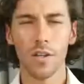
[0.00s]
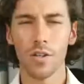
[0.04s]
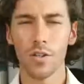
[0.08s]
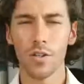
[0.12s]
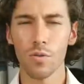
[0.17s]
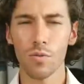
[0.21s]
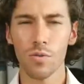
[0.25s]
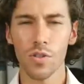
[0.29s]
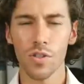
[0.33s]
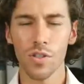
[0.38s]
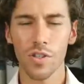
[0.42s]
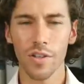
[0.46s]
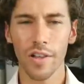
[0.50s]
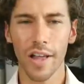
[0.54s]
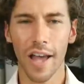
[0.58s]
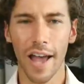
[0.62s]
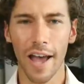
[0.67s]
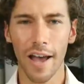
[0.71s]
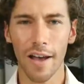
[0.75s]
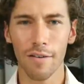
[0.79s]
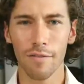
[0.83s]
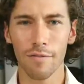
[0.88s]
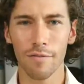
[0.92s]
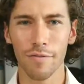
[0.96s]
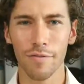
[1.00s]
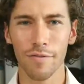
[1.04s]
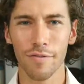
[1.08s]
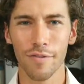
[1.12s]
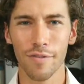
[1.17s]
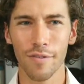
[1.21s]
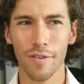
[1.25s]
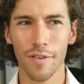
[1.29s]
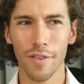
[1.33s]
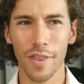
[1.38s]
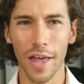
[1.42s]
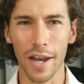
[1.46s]
you still have
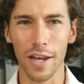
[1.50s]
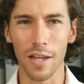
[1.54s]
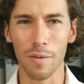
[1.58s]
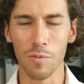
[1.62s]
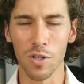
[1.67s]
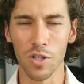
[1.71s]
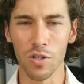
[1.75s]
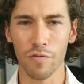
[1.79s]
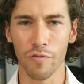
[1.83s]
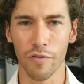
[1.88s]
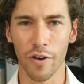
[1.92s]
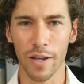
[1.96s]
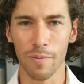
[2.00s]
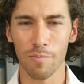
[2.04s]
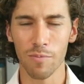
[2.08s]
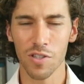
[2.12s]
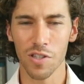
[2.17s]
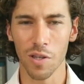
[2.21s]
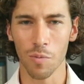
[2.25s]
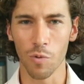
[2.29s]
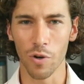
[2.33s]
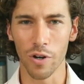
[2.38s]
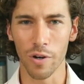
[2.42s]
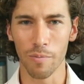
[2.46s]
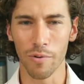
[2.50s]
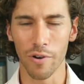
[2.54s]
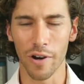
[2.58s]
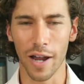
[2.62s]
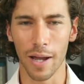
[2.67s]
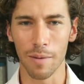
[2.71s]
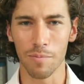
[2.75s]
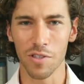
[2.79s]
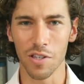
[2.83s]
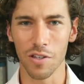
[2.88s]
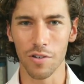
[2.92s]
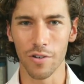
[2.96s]
that image framed somewhere,
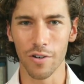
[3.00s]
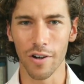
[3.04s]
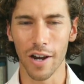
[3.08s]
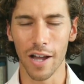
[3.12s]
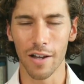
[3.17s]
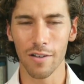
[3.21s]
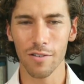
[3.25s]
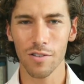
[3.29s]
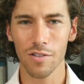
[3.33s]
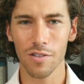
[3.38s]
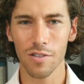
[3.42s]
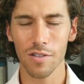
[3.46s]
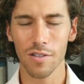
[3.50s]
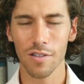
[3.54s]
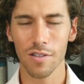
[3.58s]
perhaps in your house?